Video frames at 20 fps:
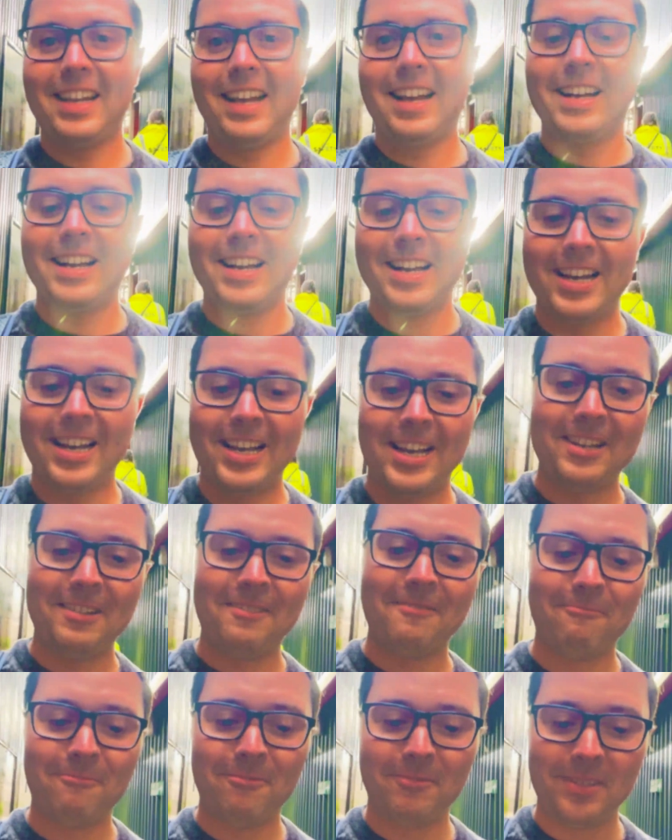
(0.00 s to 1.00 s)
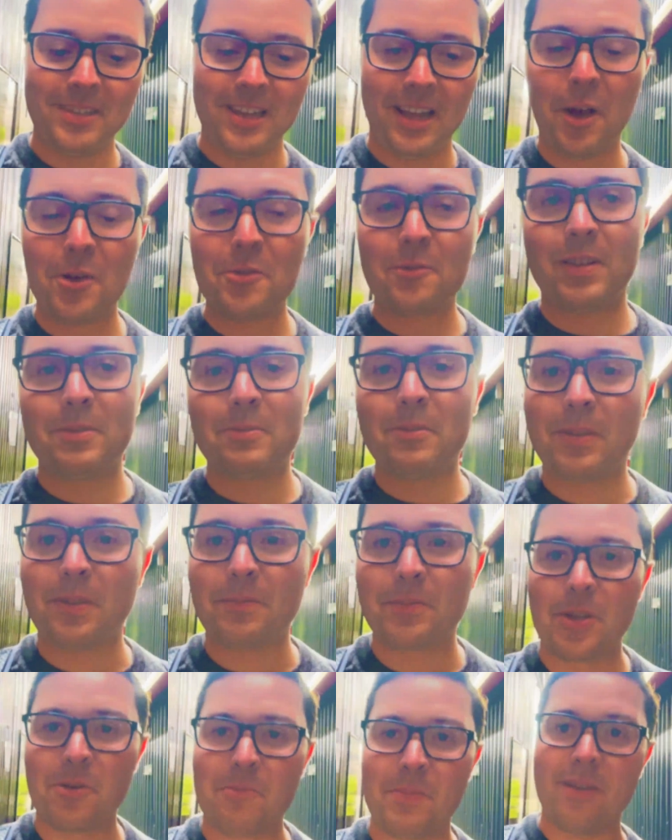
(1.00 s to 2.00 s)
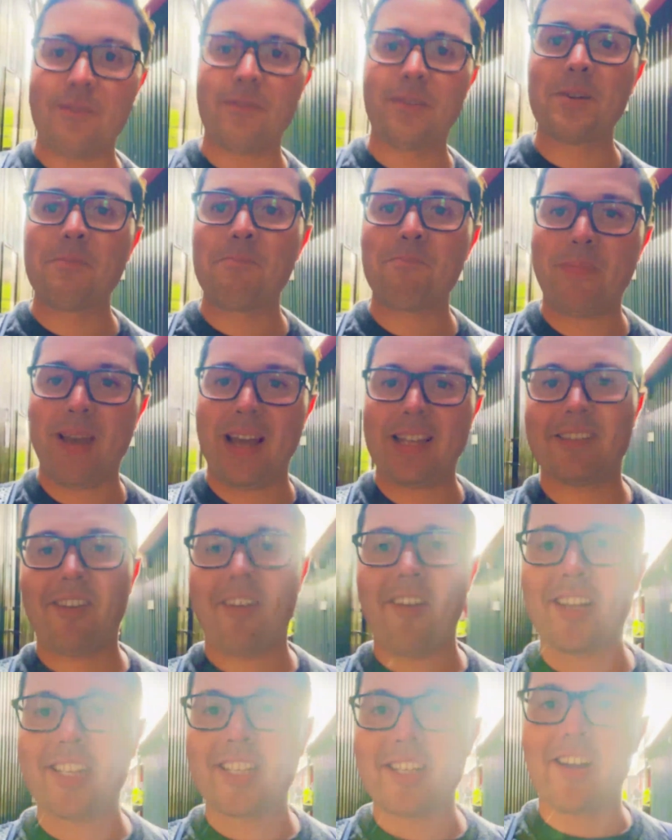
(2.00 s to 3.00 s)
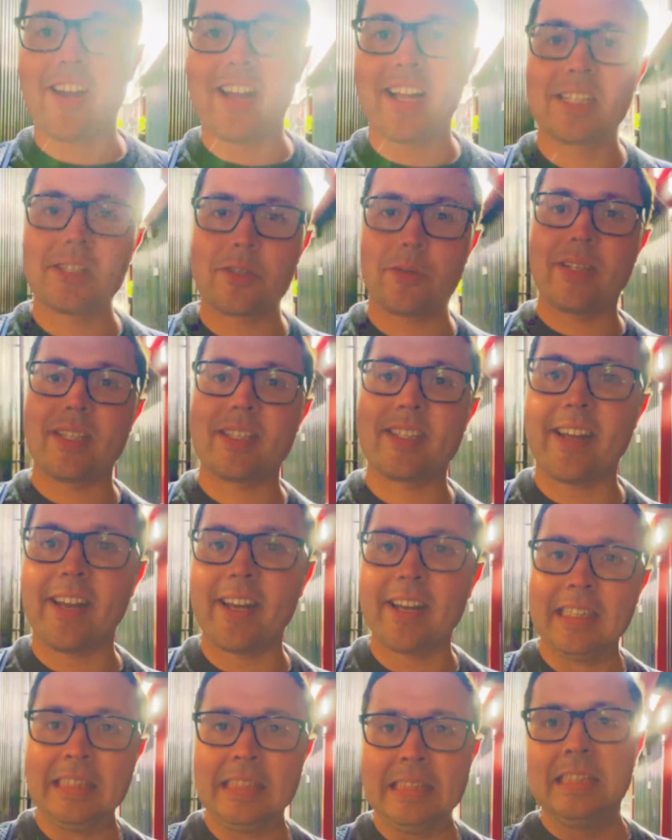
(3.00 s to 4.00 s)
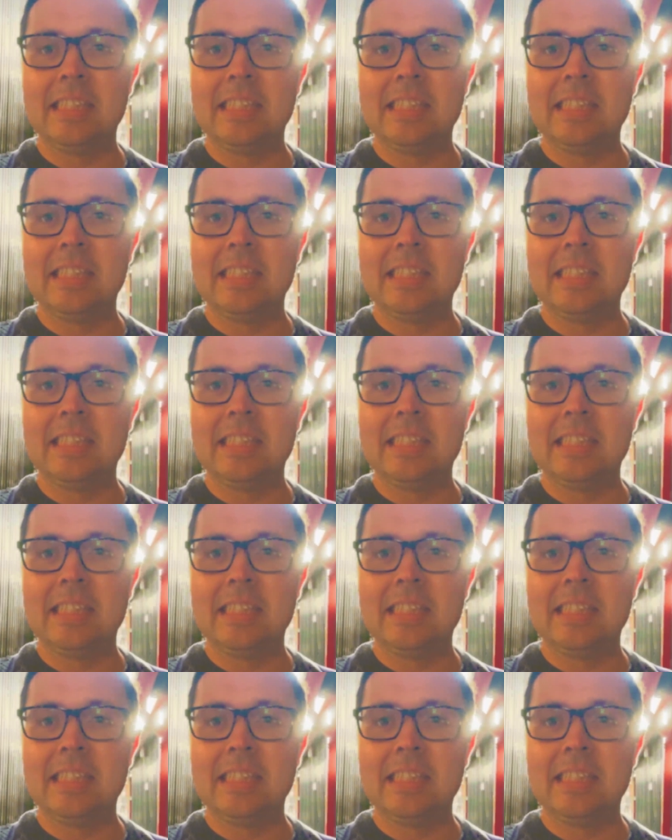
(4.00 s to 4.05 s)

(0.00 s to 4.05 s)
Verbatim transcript: Um, hopefully we've given you a bit of a better insight into it today.